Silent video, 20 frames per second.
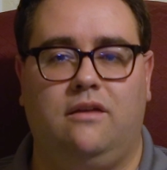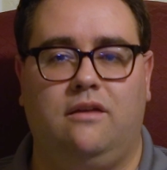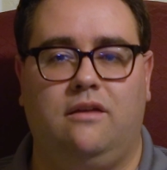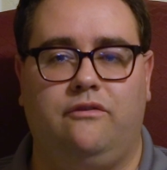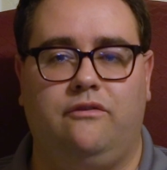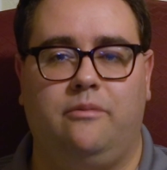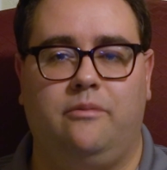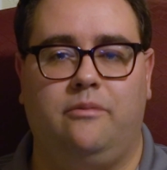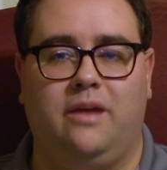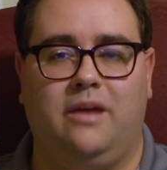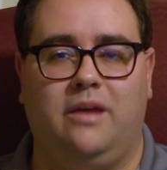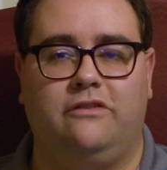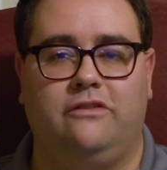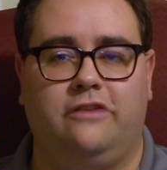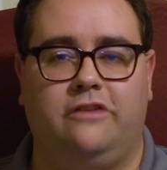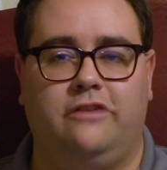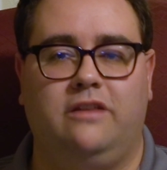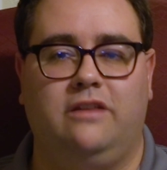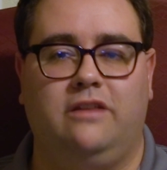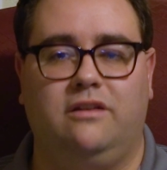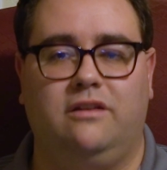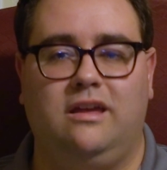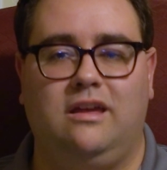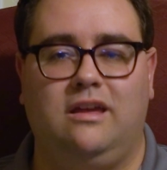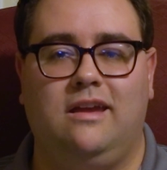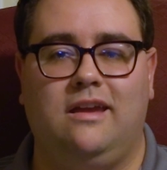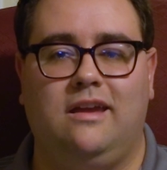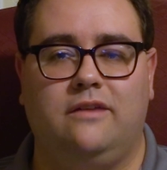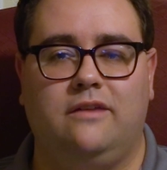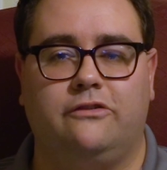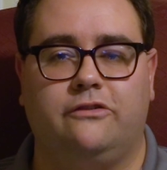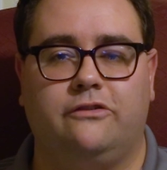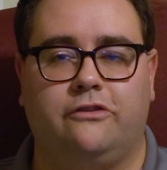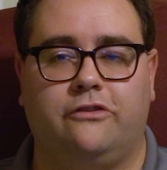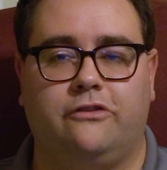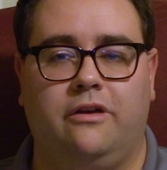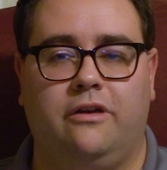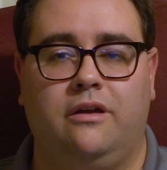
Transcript: if you might say the least.